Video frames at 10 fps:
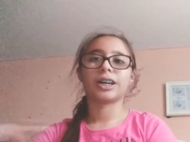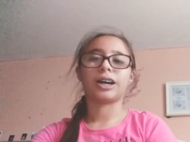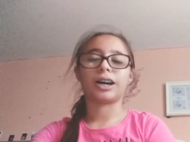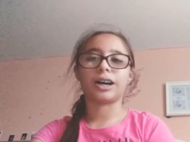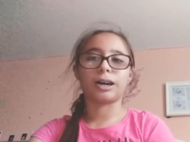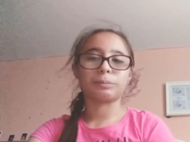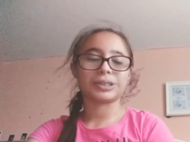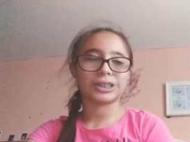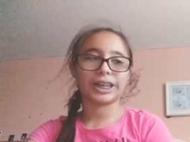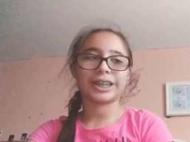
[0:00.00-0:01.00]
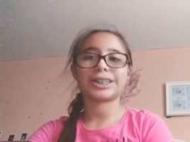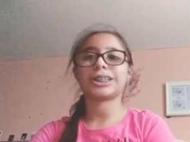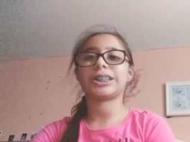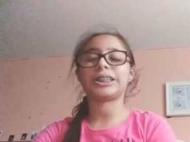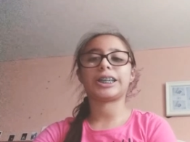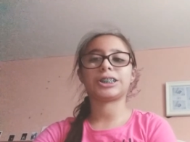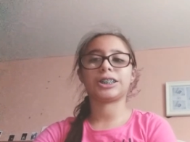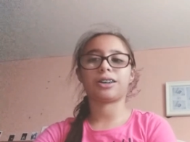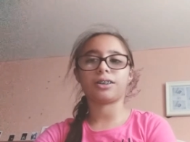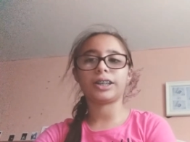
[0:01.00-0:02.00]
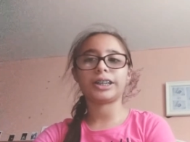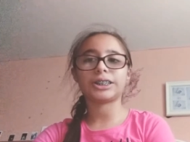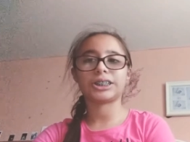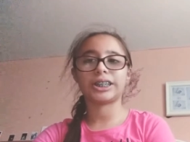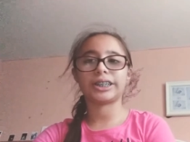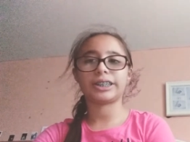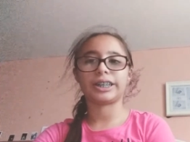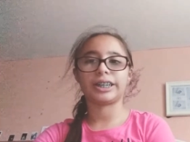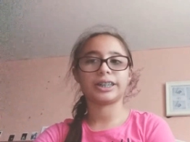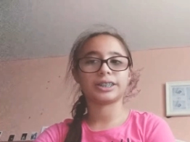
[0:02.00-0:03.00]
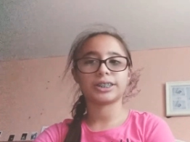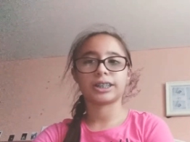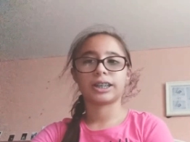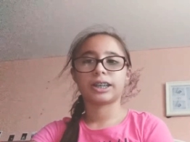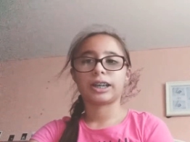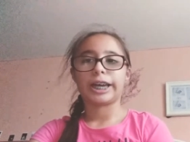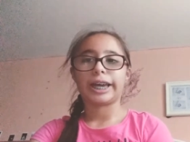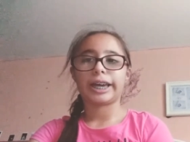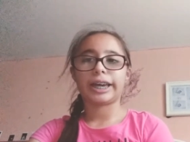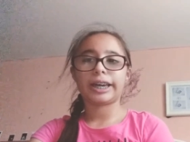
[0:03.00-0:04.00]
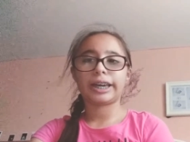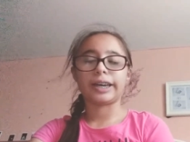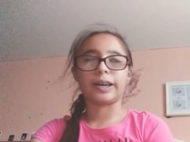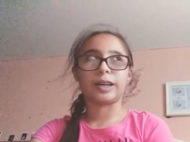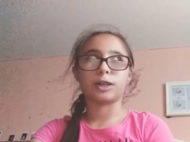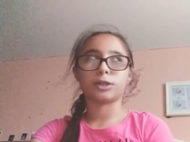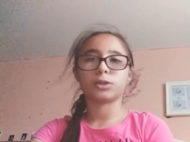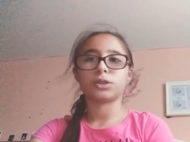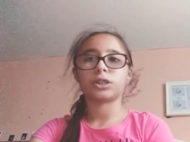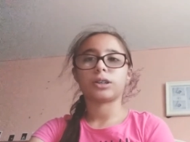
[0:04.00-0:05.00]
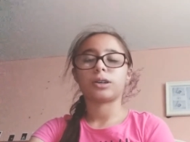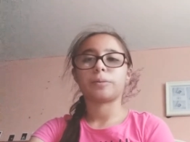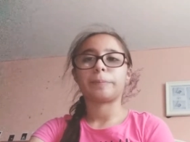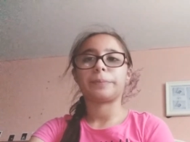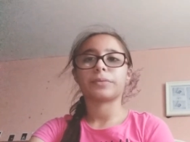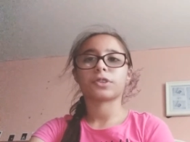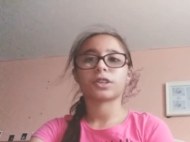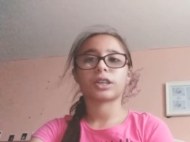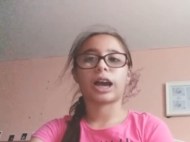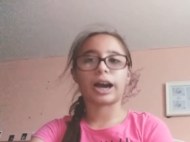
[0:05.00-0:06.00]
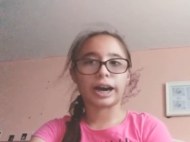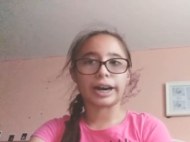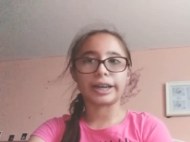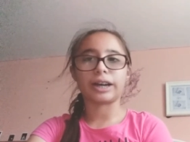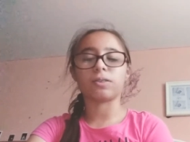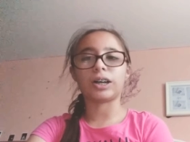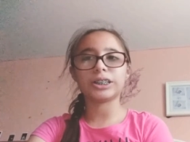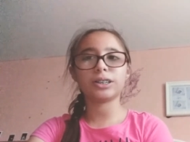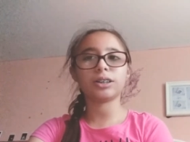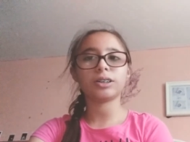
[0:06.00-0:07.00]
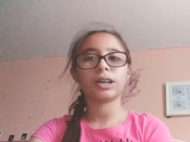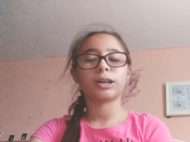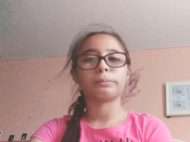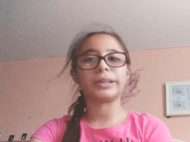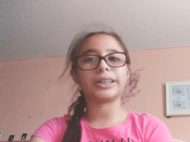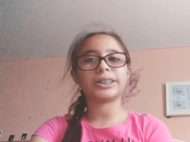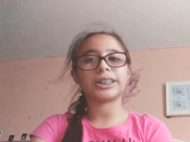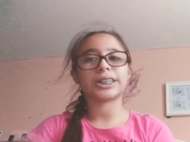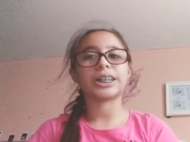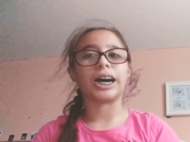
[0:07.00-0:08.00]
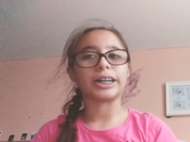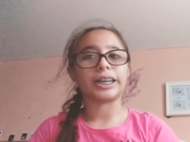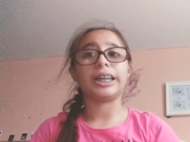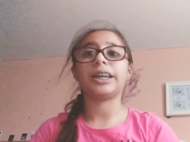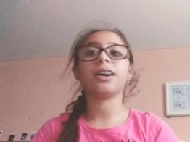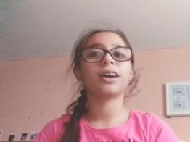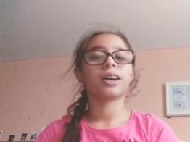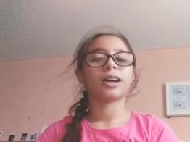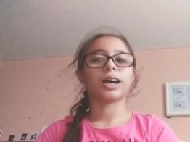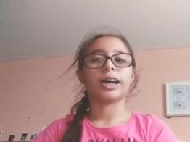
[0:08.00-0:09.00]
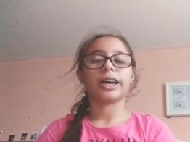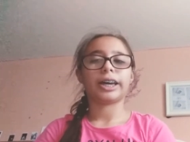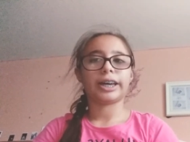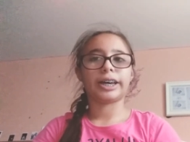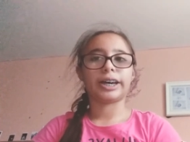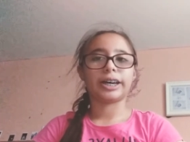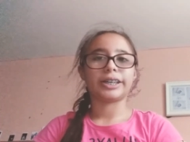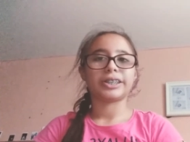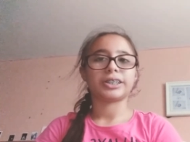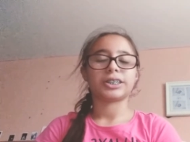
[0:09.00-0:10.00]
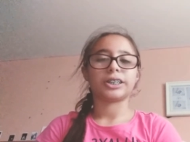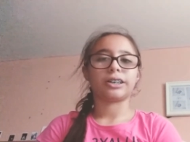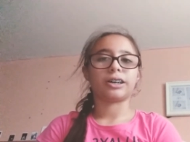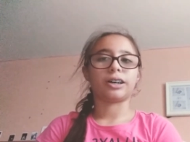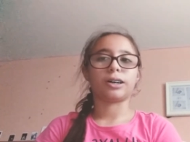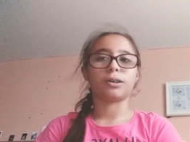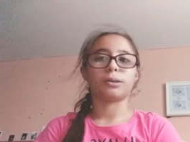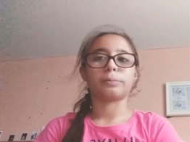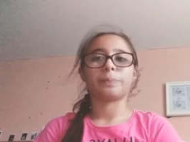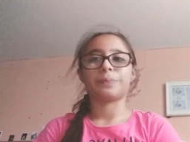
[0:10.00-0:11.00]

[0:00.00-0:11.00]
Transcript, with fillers: um, using hand sanitizer and all the necessary things. And I have also been TikToking and um,